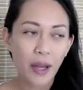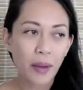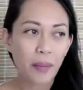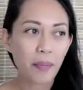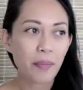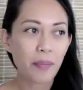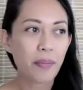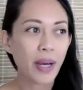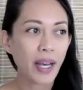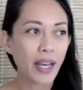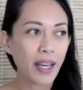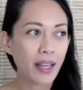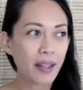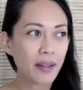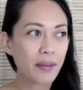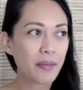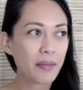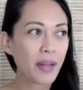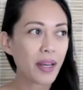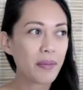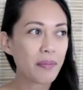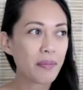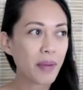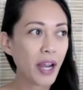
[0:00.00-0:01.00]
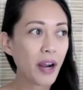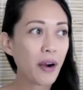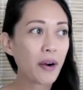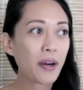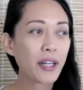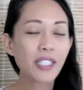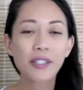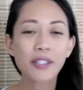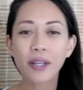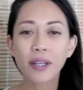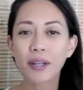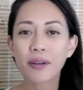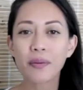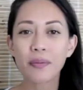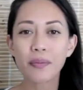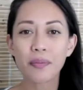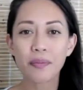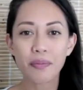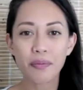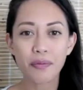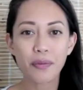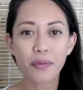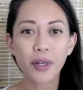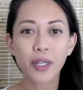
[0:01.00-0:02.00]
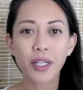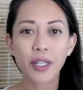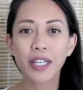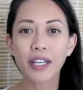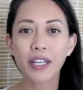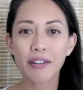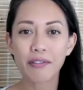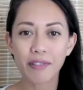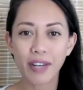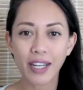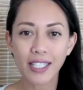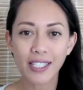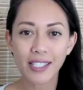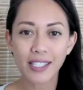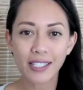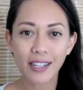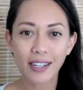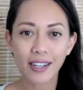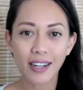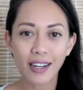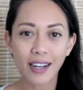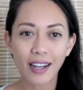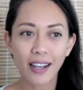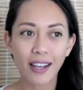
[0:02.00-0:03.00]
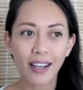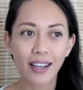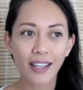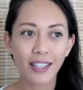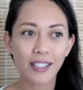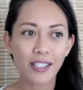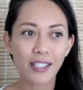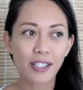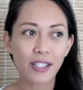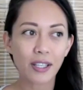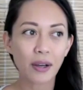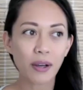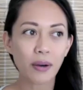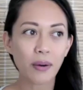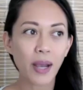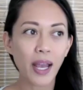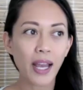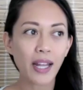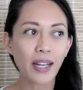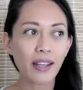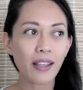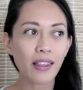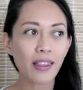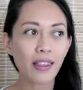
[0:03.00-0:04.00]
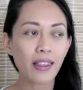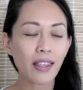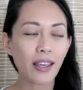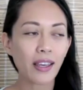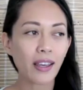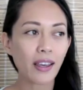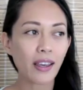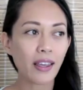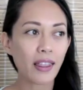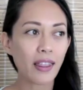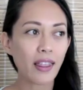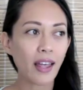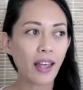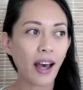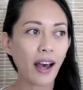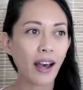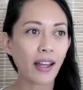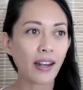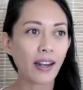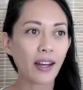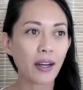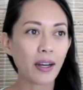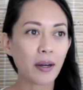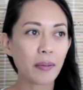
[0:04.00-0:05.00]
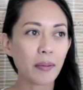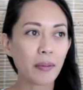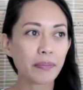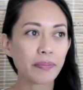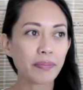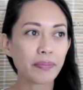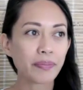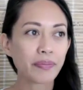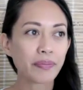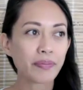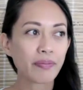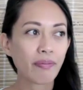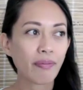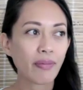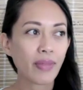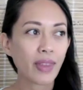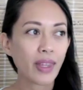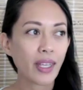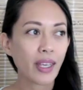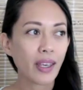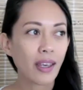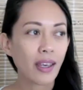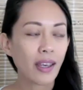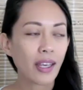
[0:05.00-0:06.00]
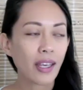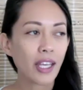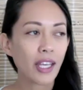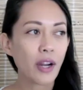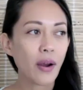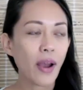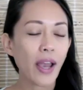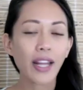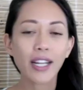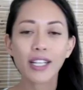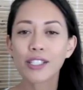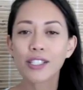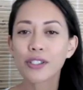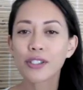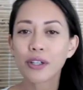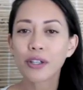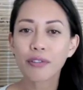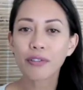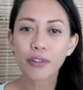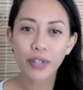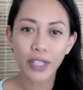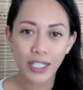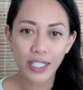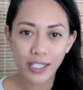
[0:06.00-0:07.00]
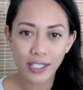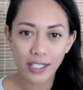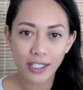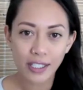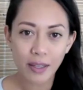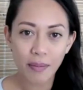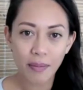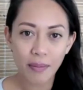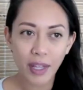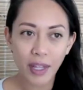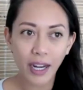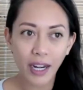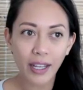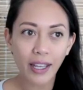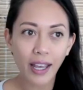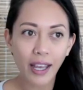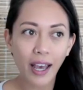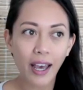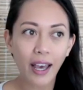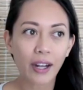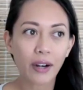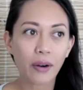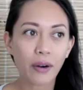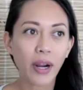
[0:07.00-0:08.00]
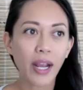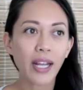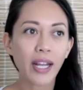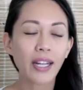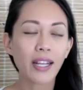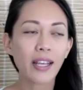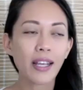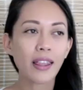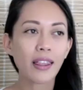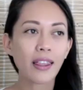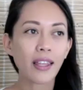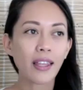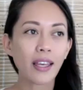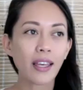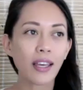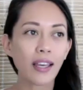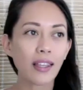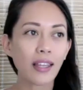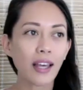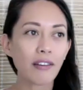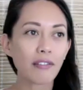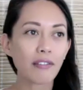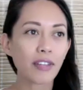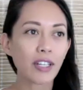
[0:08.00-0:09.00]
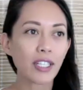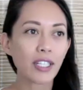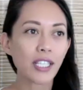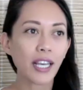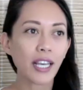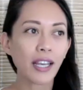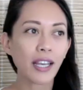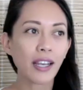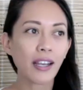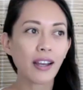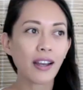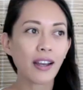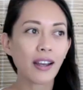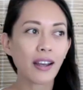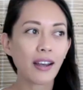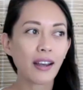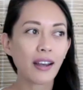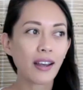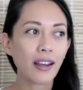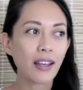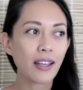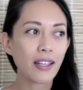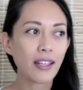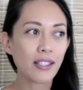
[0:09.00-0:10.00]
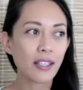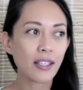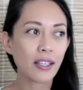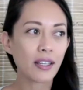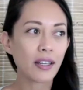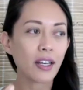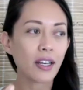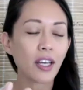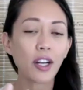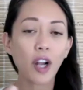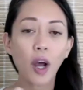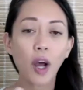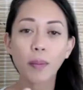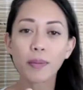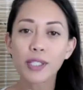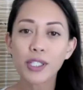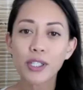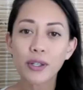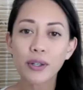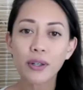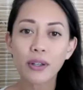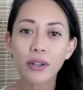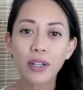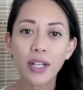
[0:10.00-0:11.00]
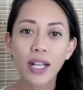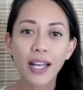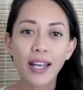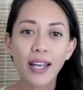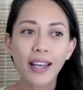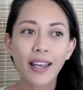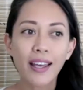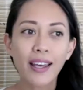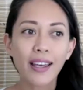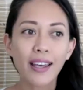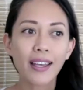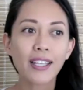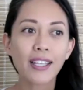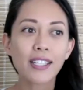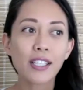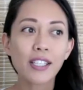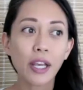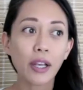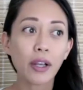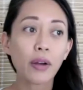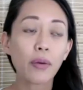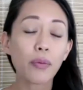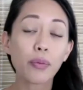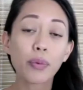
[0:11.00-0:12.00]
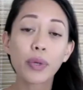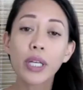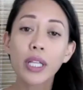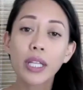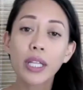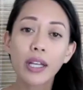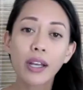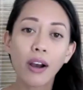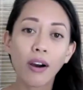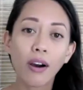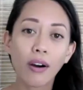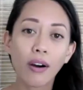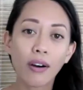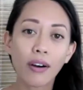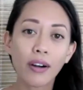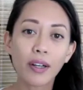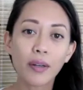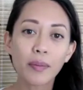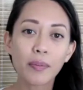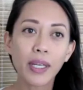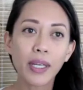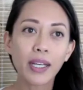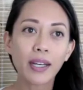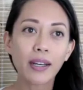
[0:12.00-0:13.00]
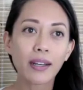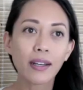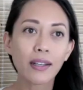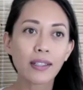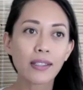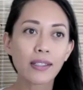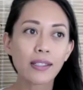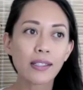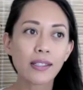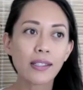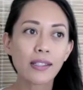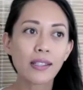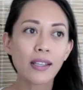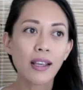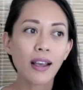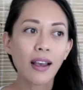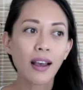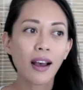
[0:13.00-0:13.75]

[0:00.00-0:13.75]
But my heart's like really invested in it. And so anything that, any sort of criticism that I get or anything that feels like is an obstacle is like really hard, because